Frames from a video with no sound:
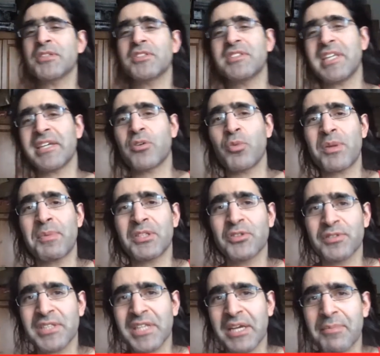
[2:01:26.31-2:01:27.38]
take a wee bit
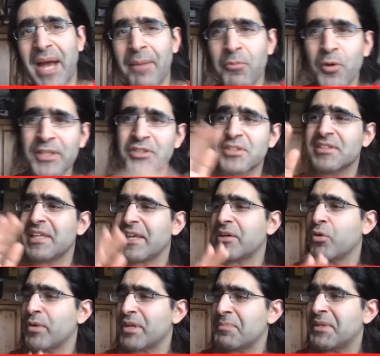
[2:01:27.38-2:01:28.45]
of time. I'm going to take
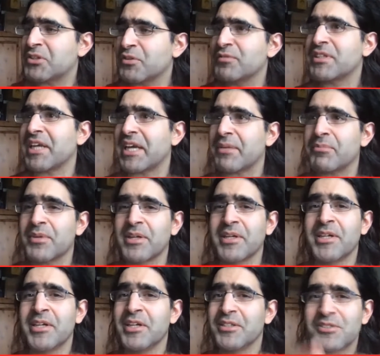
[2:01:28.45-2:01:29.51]
a wee bit of time
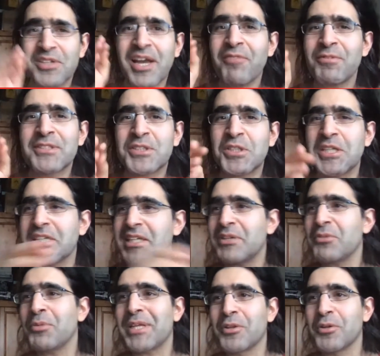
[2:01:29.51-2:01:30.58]
to have a cheeky
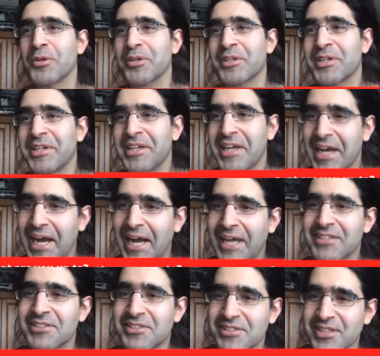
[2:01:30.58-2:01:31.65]
wee look
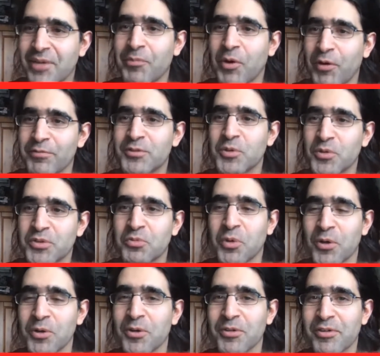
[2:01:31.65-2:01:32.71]
at some of those
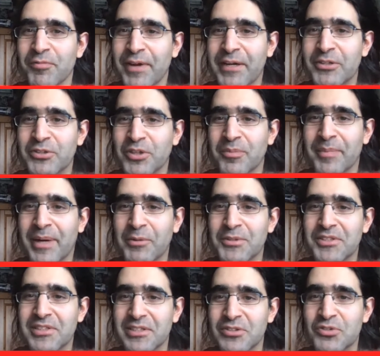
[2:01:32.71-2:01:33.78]
Warlock of Firetop
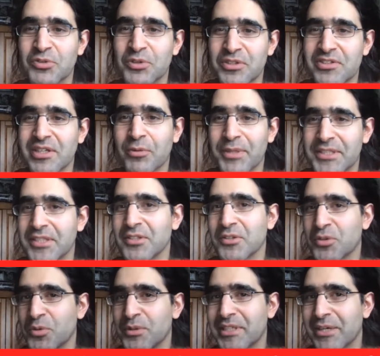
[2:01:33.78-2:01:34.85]
Mountains routes that we didn't
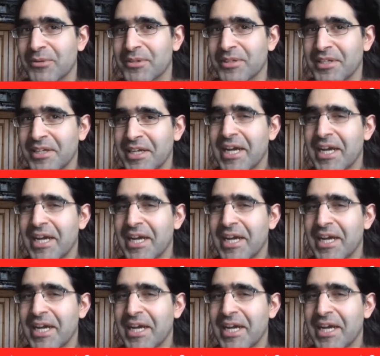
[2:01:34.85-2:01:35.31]
go down.